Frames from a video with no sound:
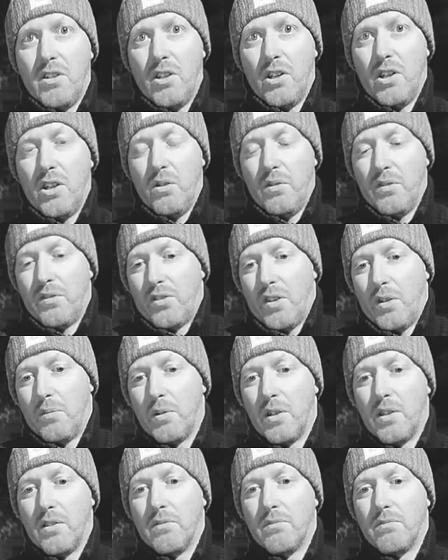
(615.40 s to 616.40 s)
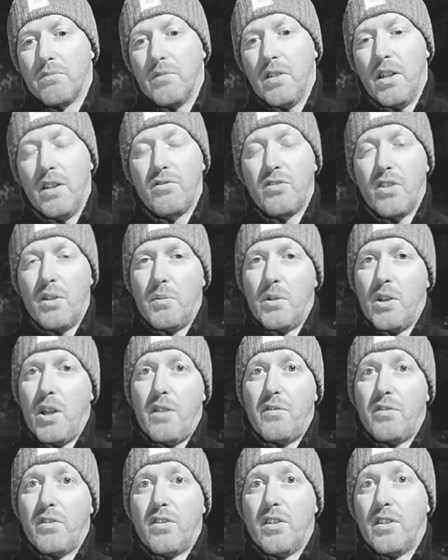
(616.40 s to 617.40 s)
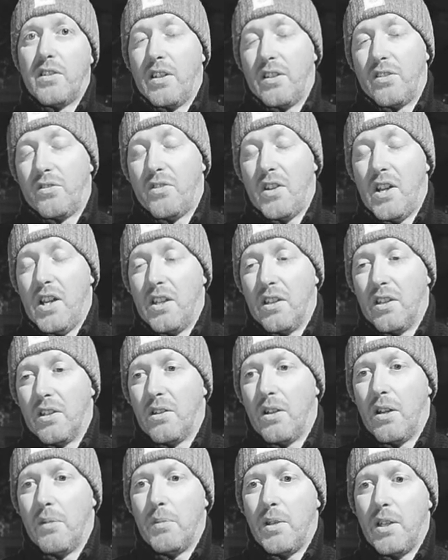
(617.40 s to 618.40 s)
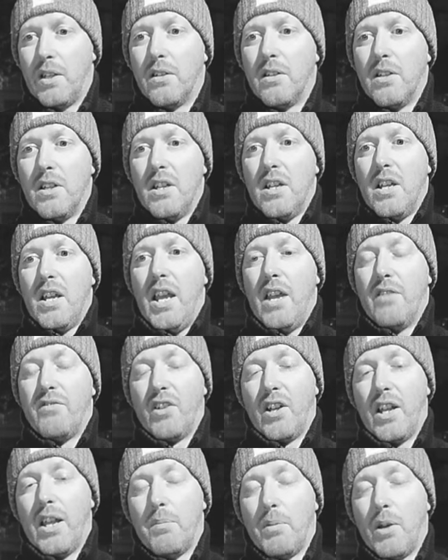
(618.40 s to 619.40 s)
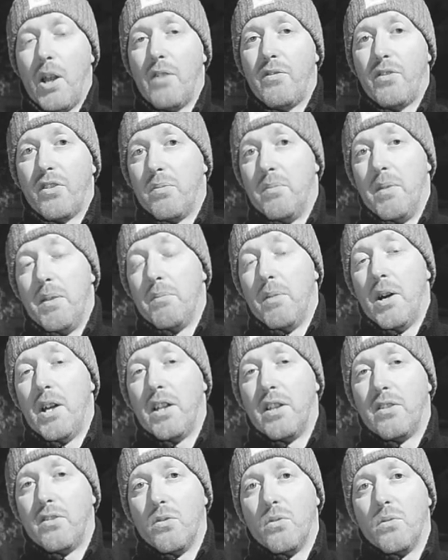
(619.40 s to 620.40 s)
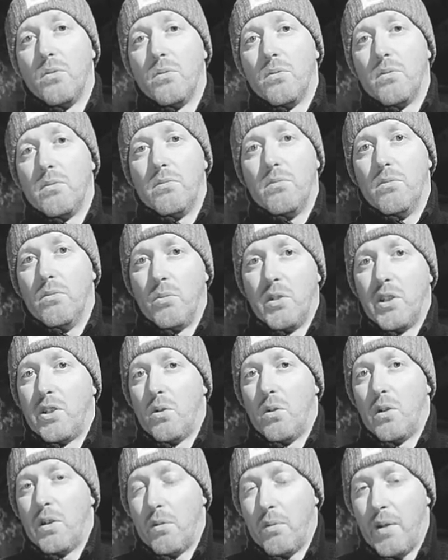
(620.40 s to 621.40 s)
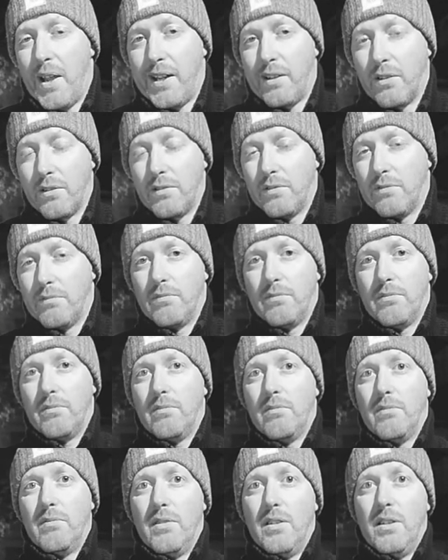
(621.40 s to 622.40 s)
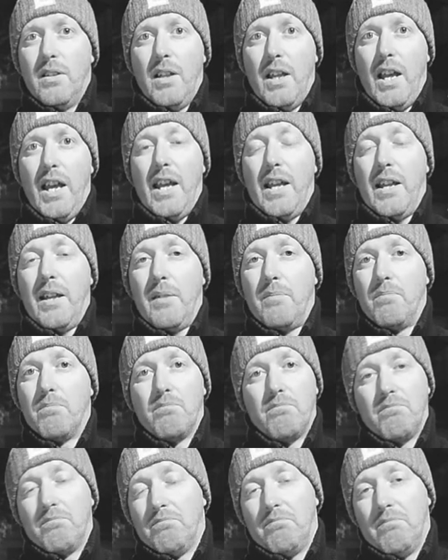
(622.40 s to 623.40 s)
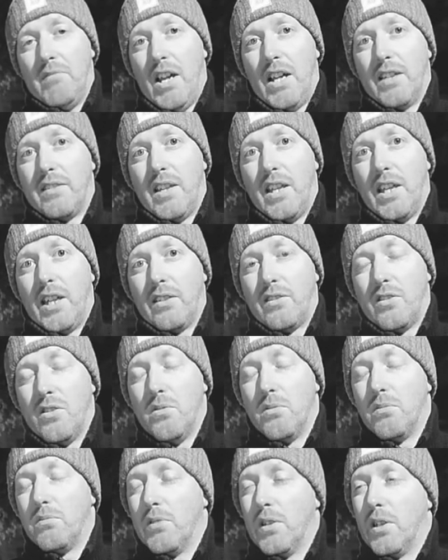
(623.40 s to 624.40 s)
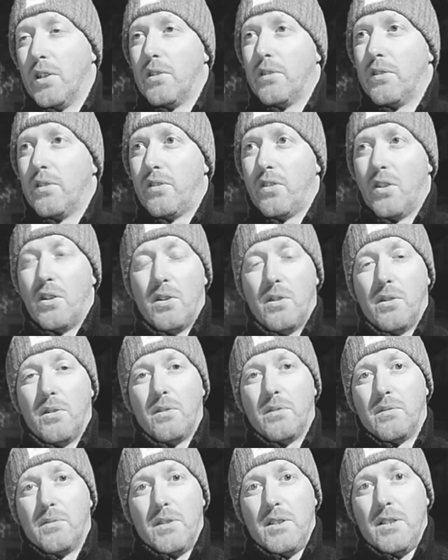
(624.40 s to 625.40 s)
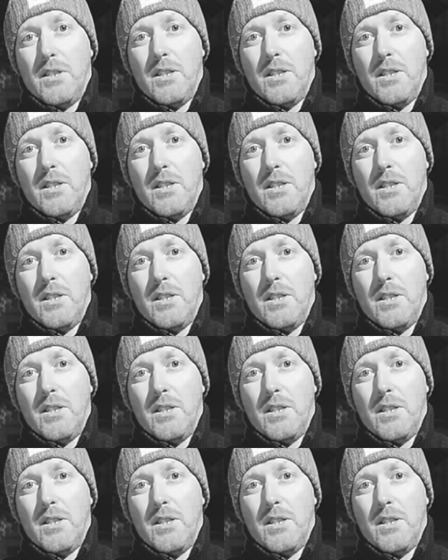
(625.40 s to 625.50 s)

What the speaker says: you know, if someone offers it, that's fine. You know, I mean, if a label offers me money to record a record, I take it too. You know, so